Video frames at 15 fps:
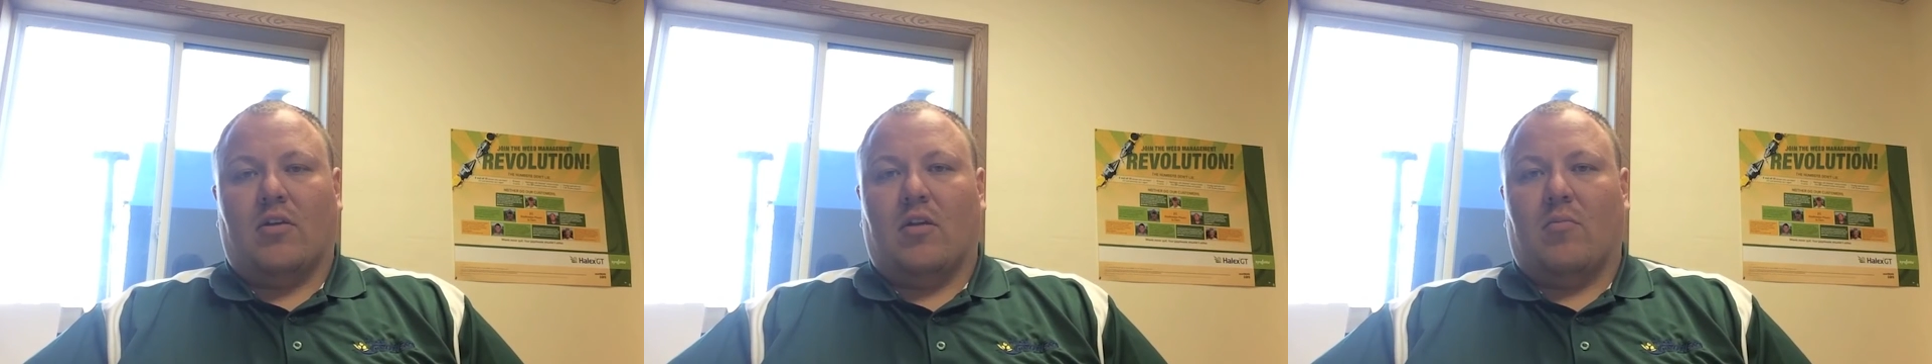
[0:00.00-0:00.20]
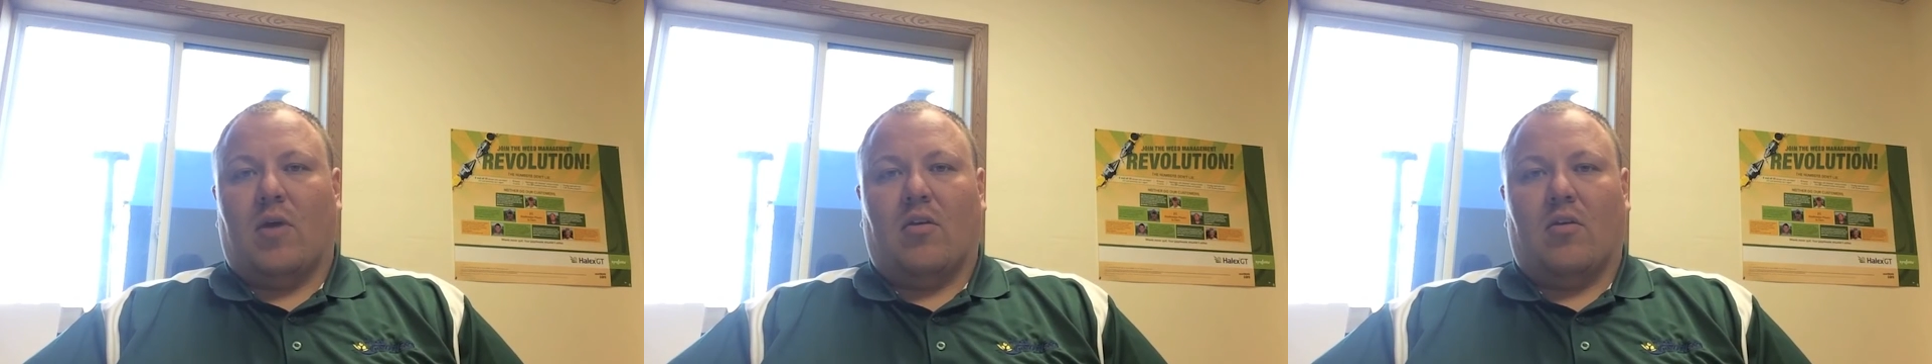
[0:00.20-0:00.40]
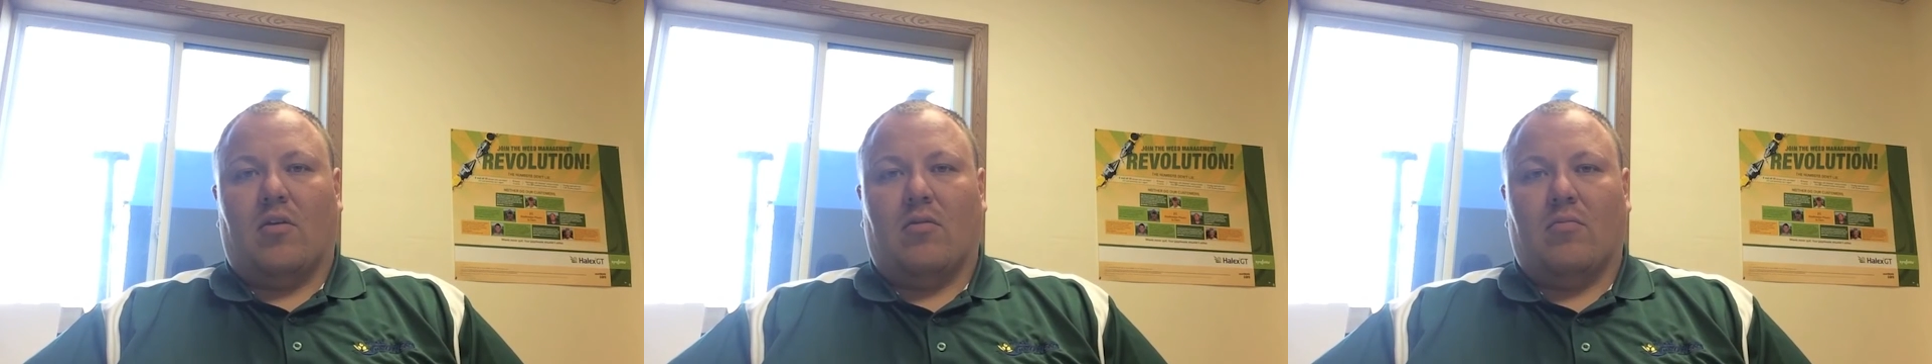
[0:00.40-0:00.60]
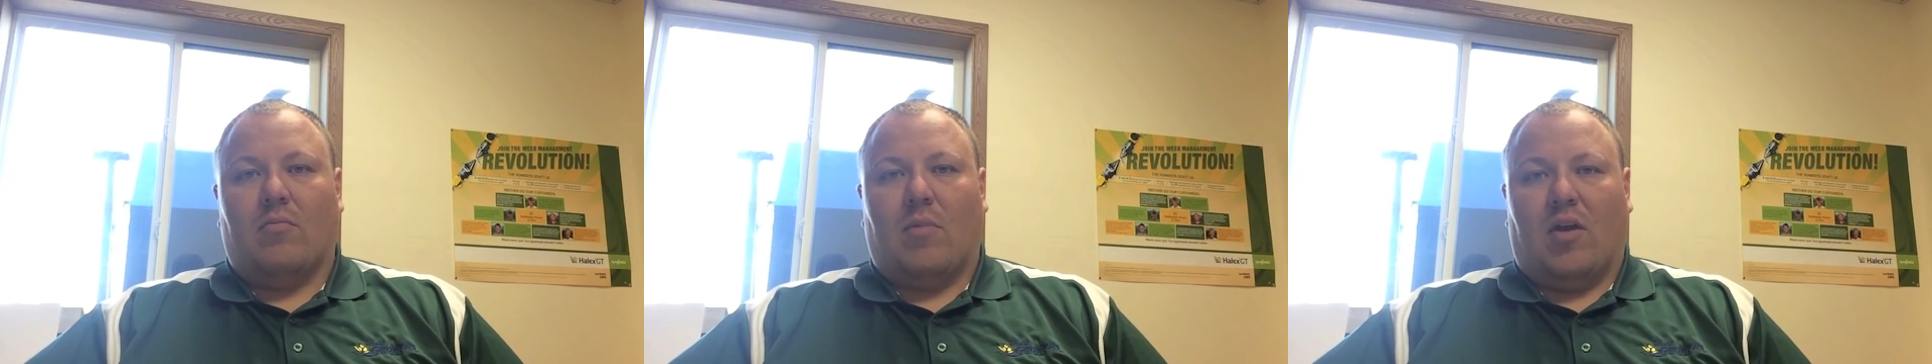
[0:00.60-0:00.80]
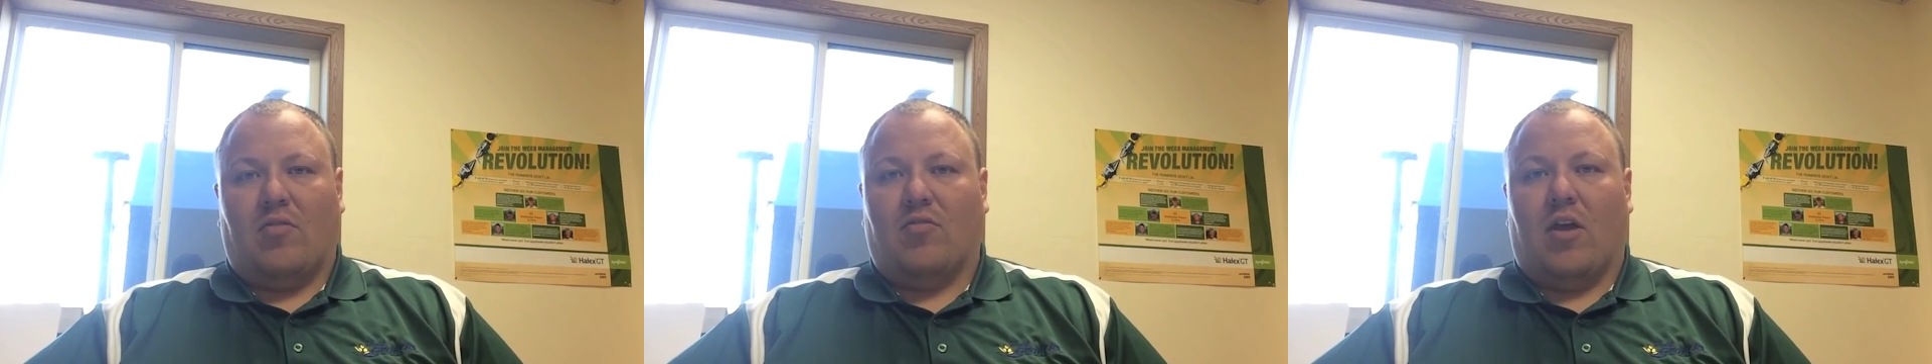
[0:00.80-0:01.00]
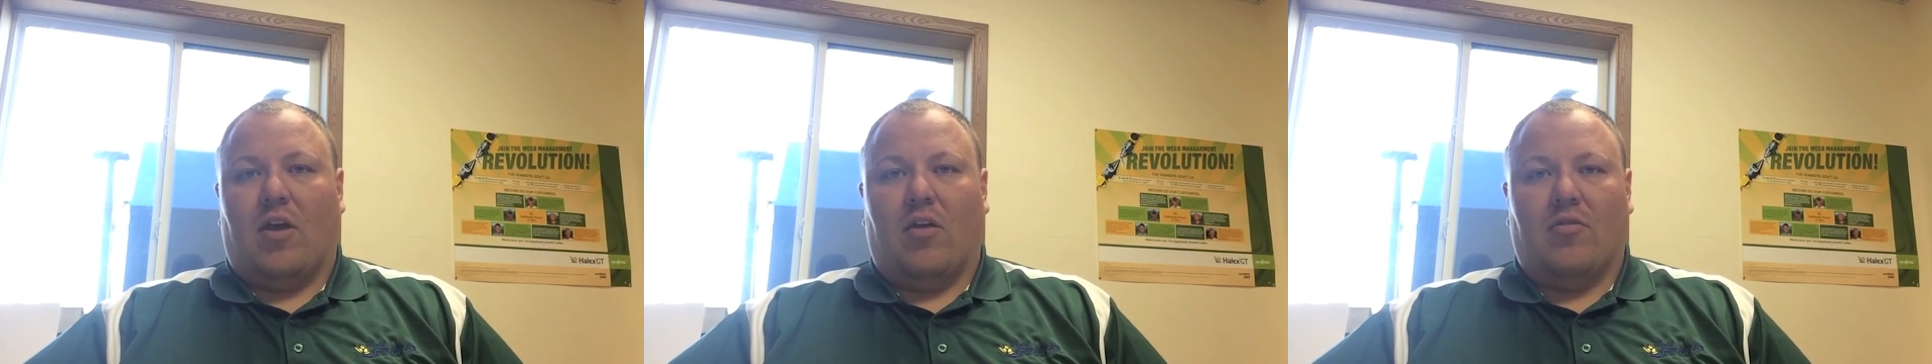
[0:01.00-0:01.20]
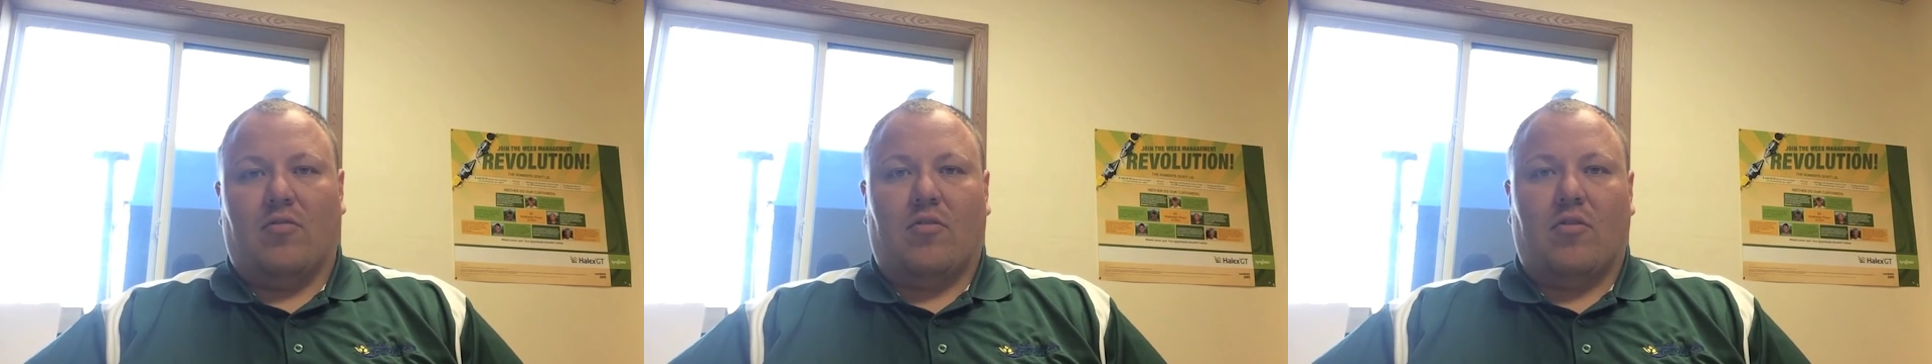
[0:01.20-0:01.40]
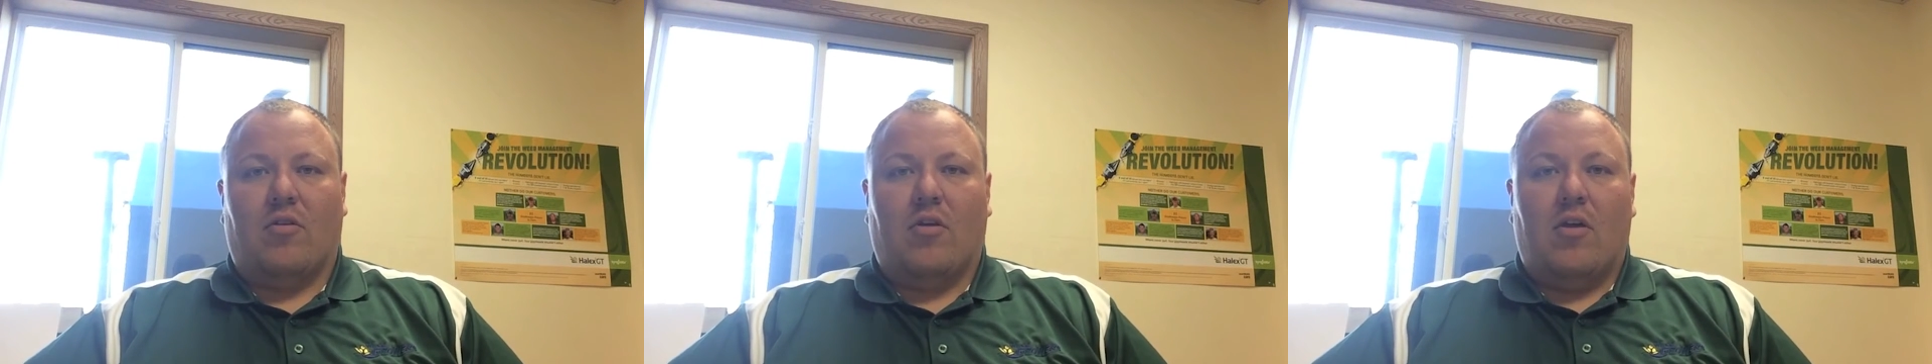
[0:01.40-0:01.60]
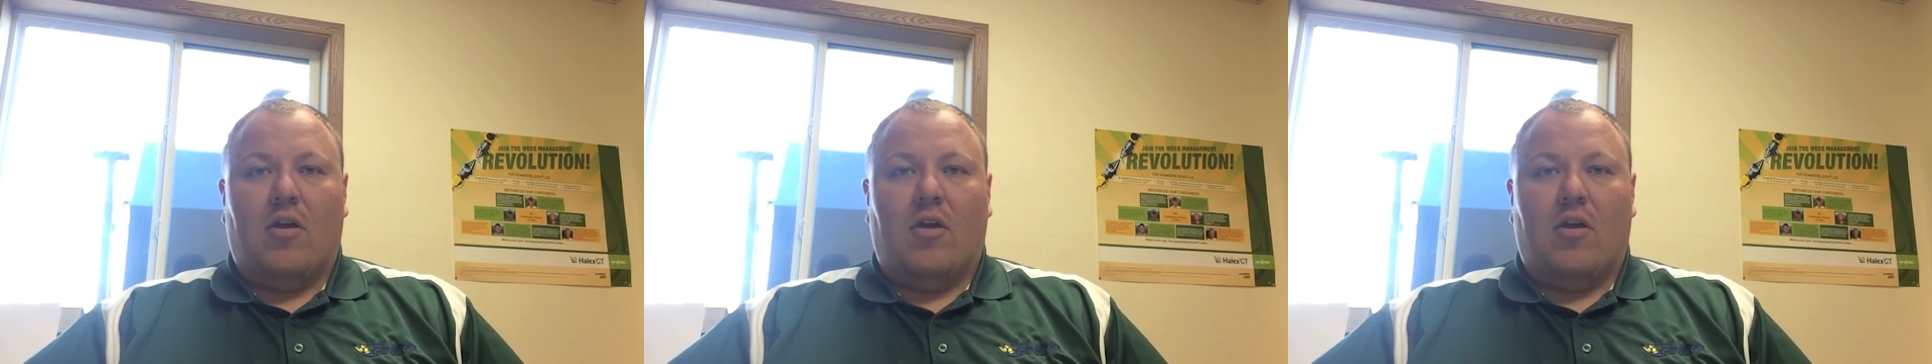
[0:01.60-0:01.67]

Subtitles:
in my sales.